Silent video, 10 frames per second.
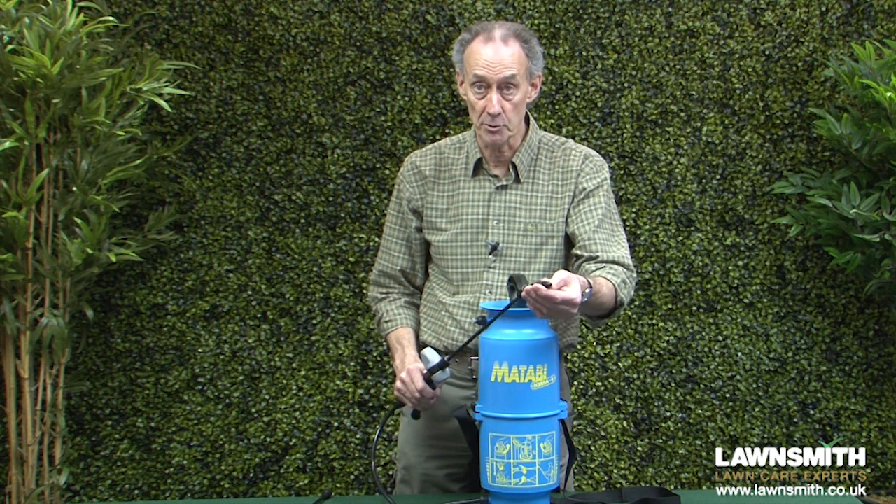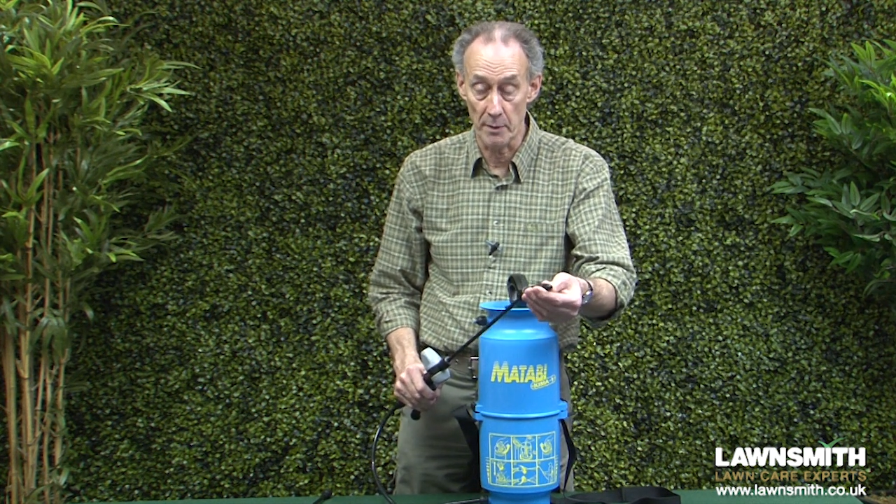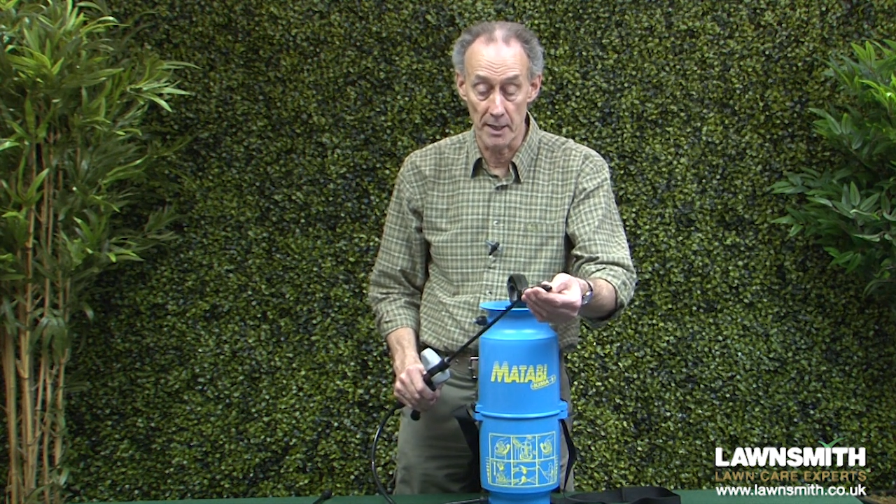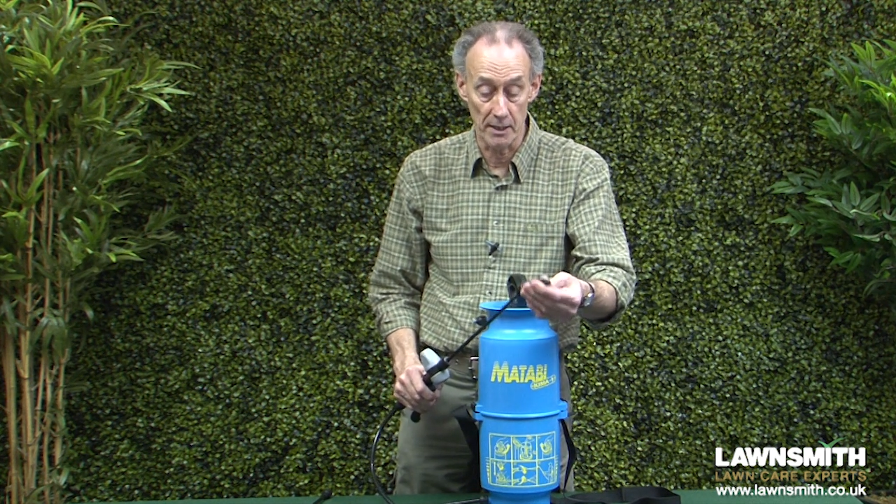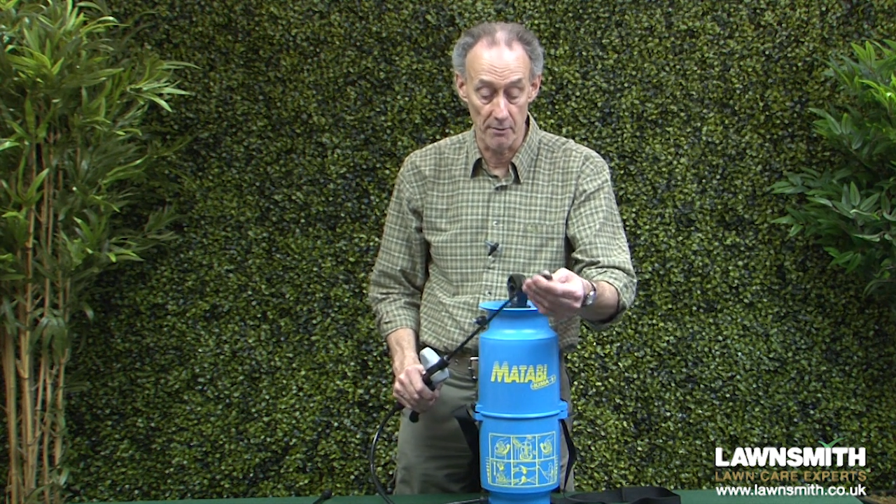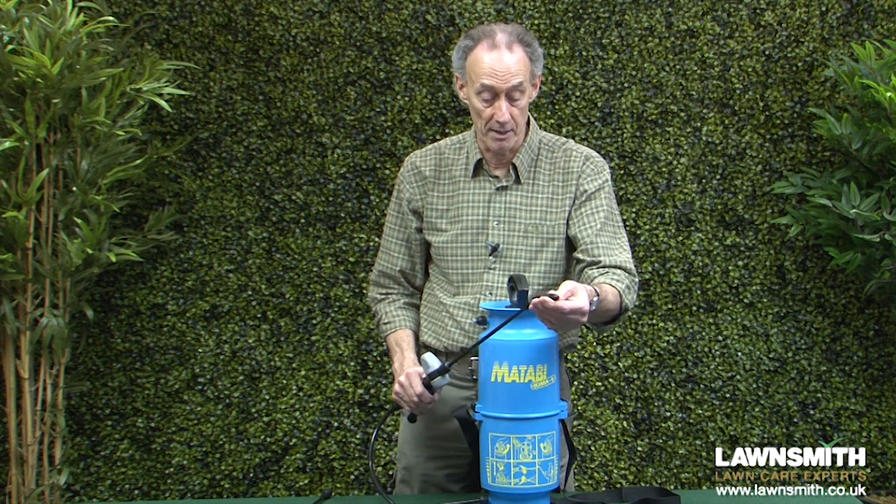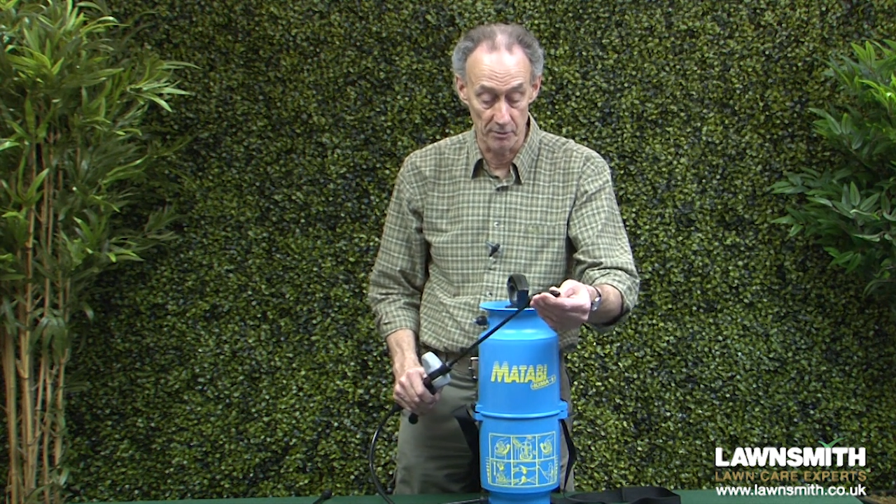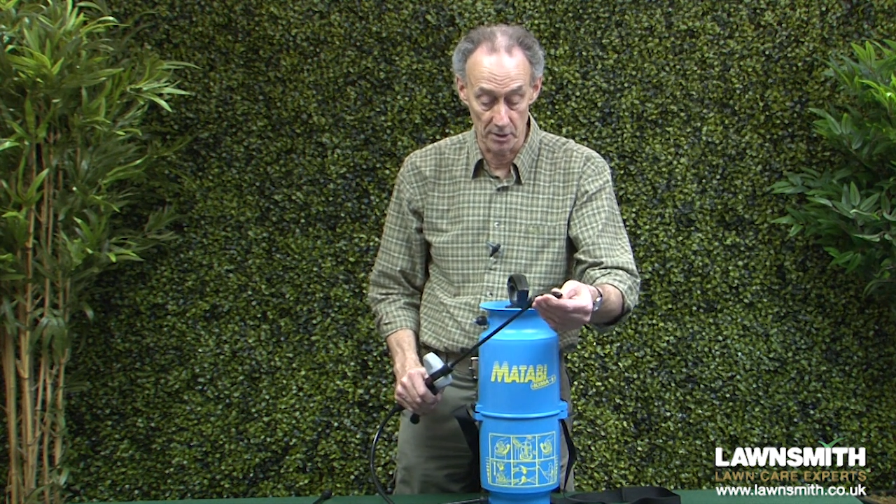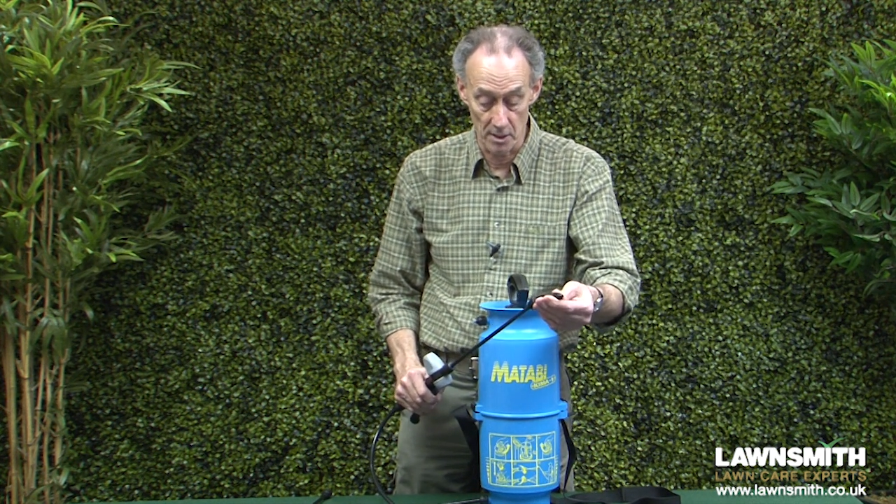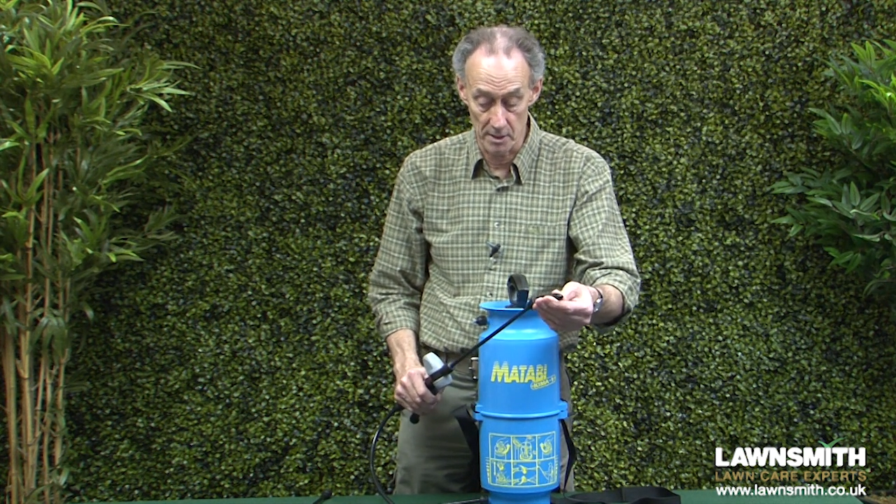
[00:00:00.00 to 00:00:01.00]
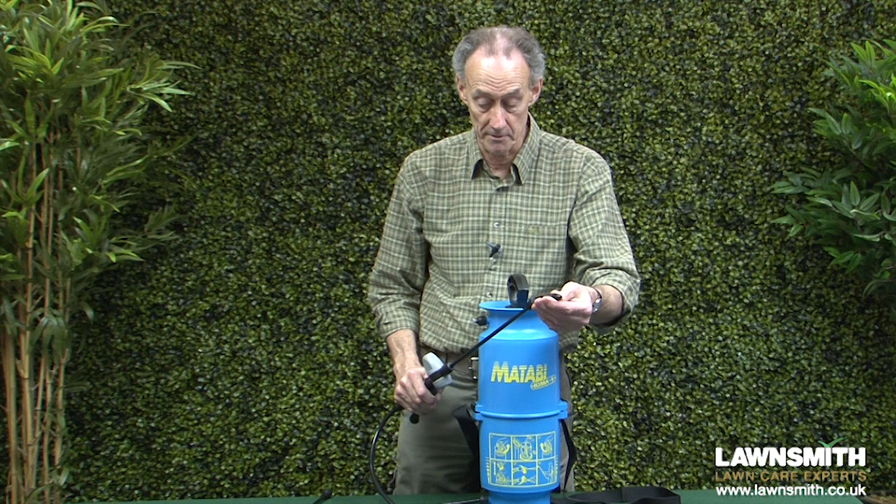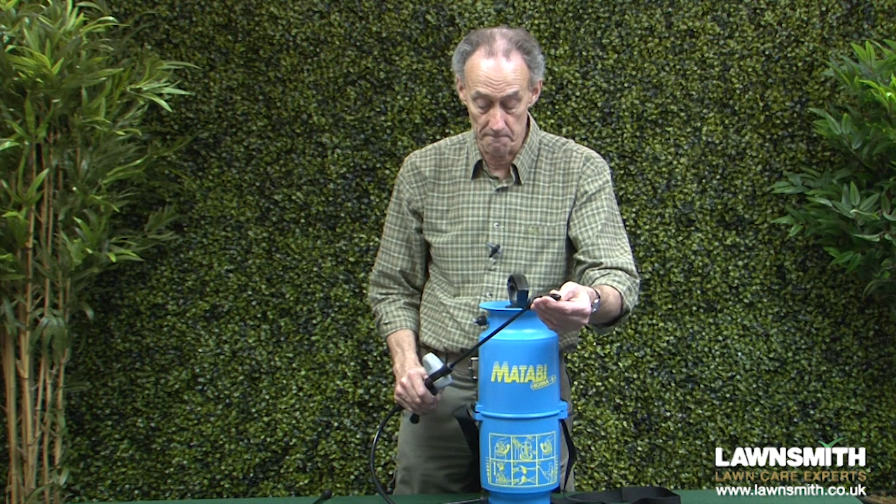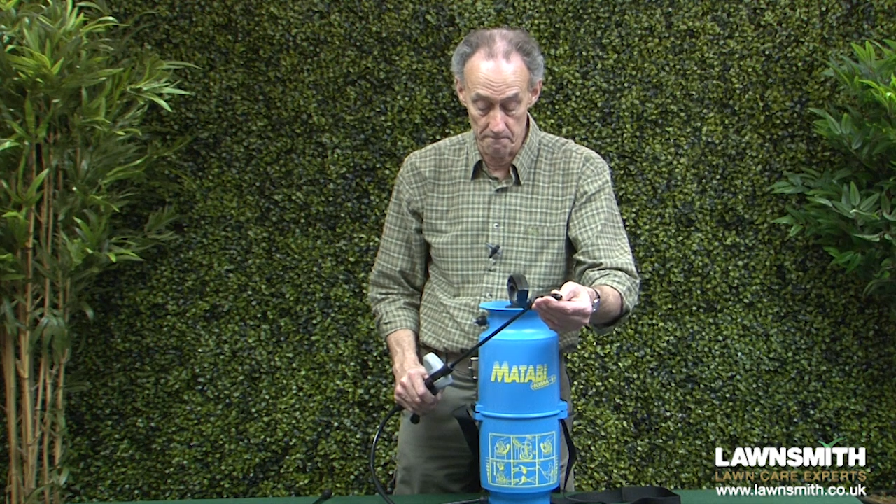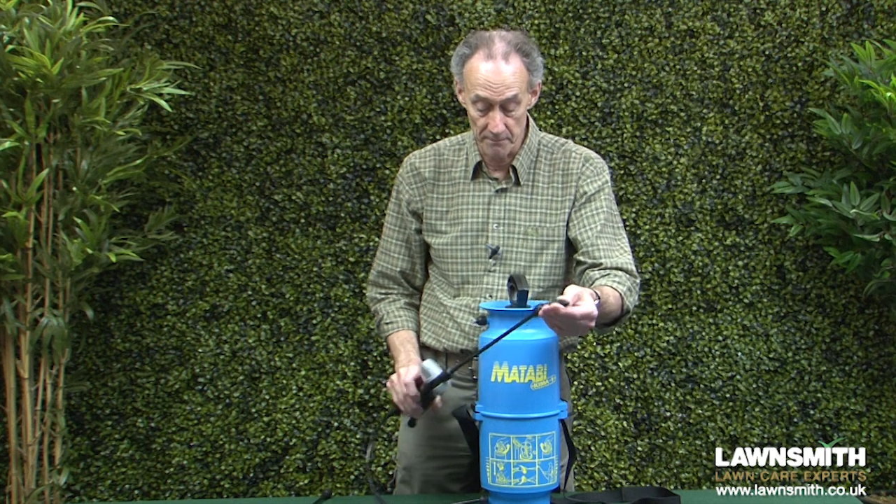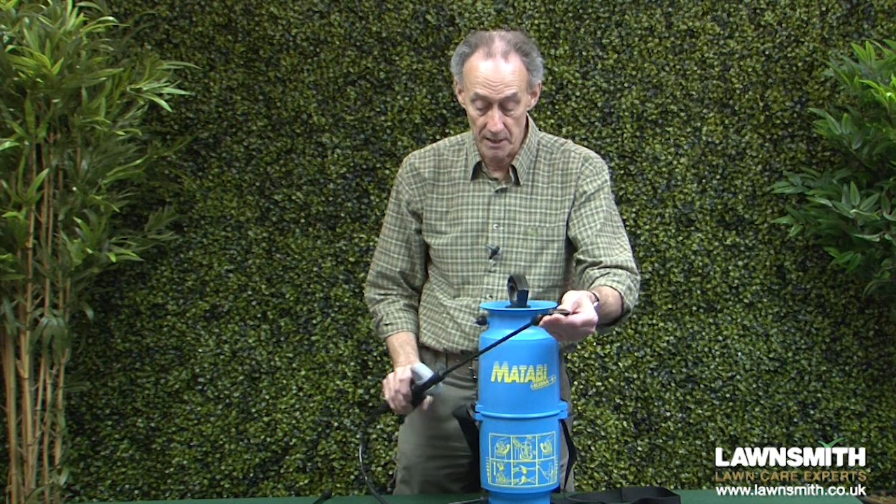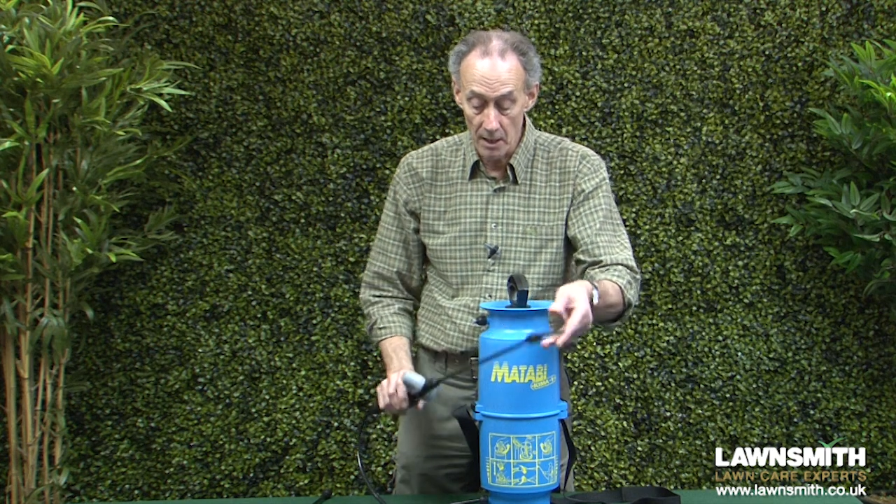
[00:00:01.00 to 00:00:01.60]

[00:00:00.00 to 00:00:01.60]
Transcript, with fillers: spraying around the garden.